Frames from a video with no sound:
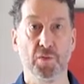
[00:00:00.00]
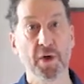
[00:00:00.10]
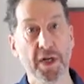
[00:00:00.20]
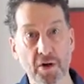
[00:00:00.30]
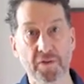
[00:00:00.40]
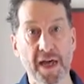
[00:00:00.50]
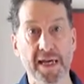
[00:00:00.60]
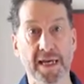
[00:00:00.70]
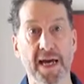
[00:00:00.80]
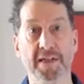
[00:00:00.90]
We're not
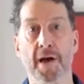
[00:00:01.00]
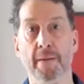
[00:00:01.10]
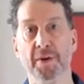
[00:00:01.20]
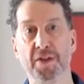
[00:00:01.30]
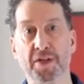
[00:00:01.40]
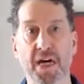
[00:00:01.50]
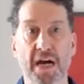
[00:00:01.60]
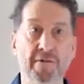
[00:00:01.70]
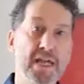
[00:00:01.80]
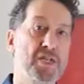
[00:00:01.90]
there yet, but the
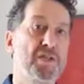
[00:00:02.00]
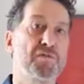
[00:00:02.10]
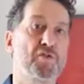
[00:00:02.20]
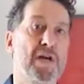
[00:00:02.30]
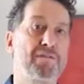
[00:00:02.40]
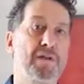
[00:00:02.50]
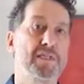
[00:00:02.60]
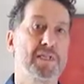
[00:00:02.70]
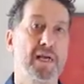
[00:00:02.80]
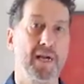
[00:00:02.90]
direction of travel
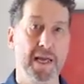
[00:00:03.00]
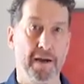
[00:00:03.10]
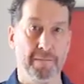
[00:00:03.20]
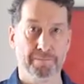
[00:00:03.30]
is clear.